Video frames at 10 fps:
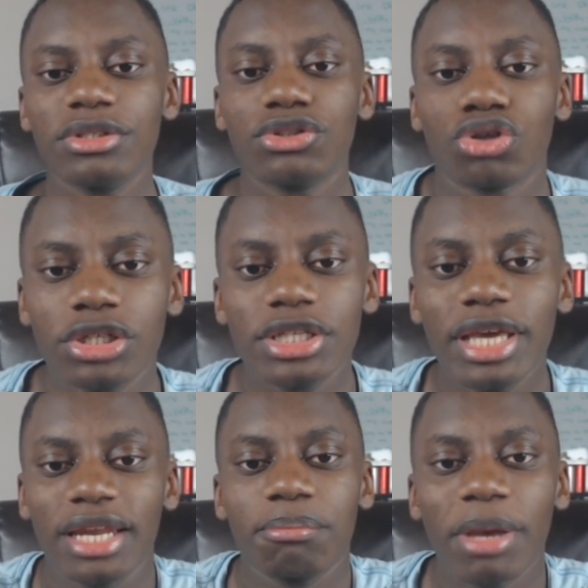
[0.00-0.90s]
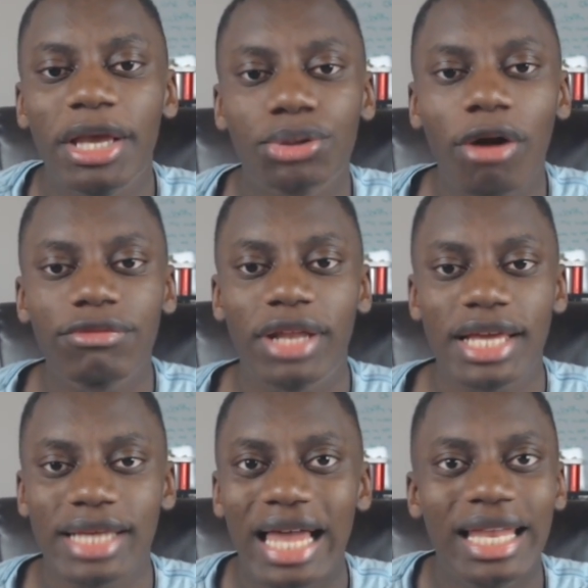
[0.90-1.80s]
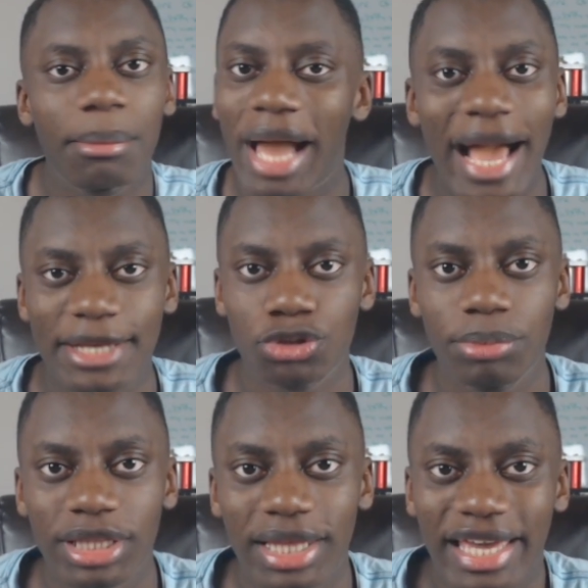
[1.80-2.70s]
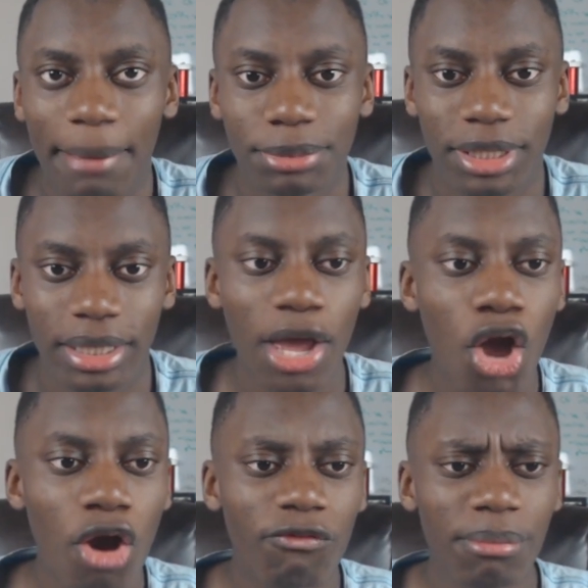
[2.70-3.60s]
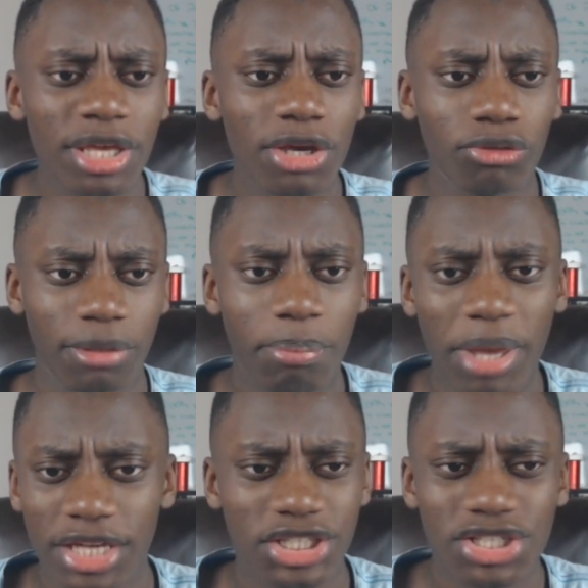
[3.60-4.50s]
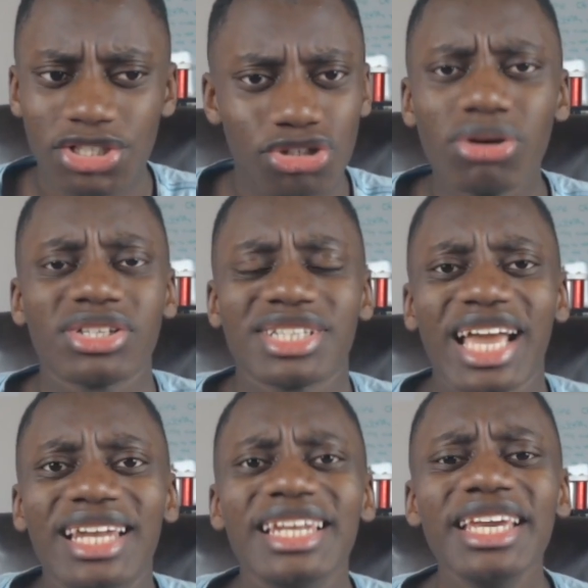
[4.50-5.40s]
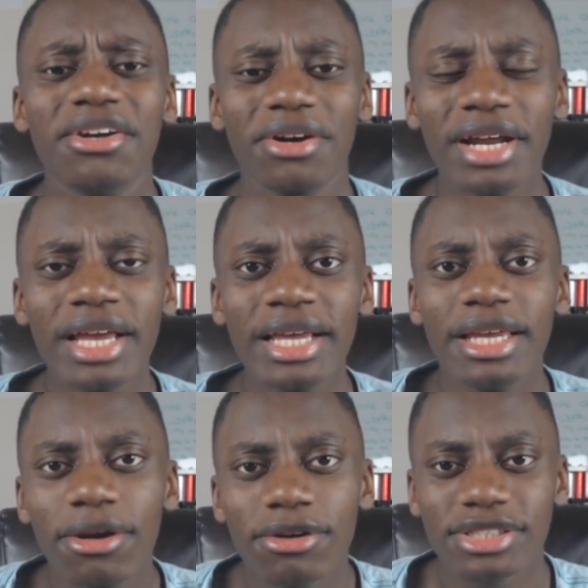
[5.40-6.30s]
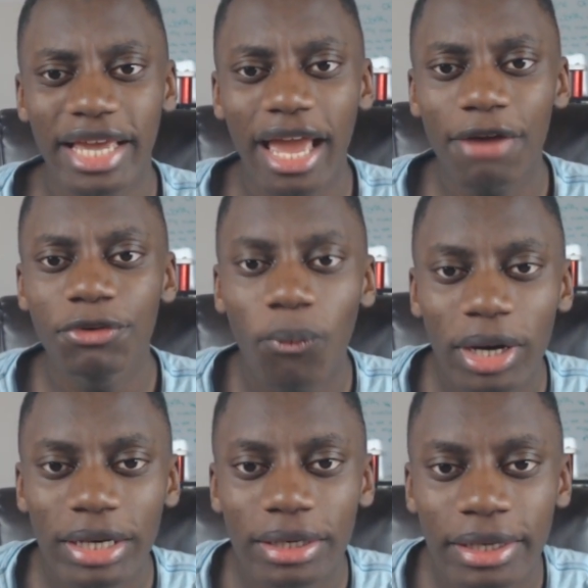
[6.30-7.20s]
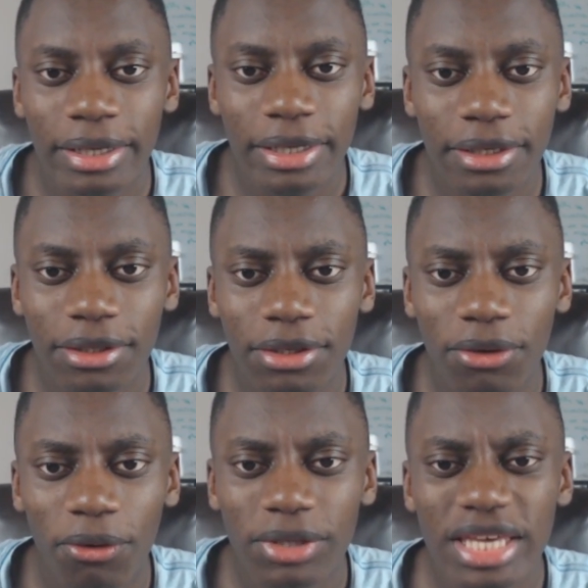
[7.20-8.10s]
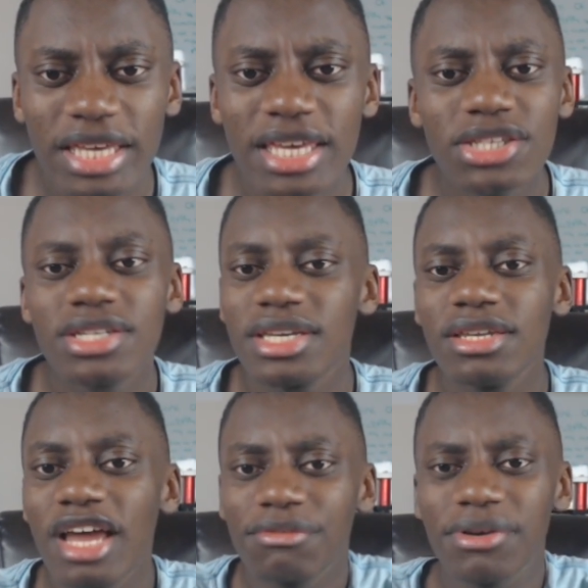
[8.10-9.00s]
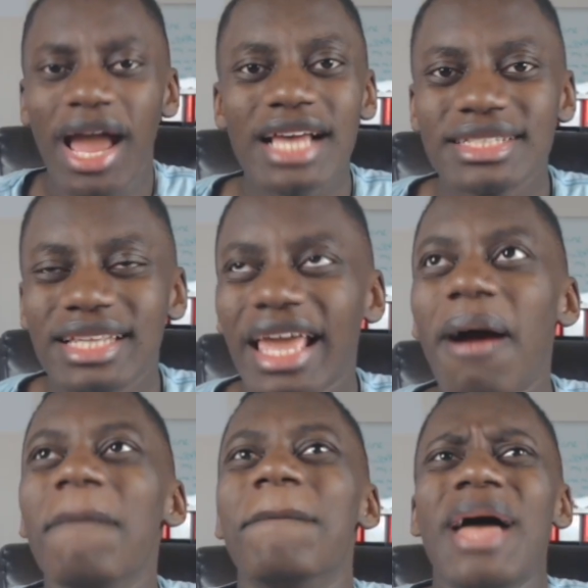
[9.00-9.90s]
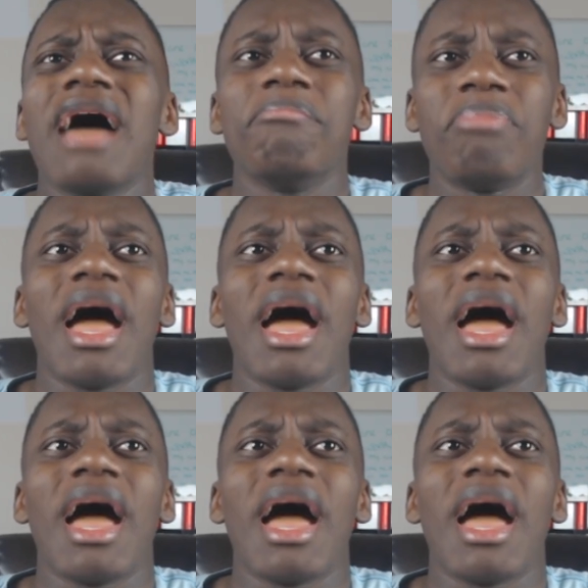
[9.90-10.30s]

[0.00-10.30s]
starts getting picked off less, Alaba has to be the captain. For me, on the pitch, he just looks like a leader. He looks like everyone, he never has like a bad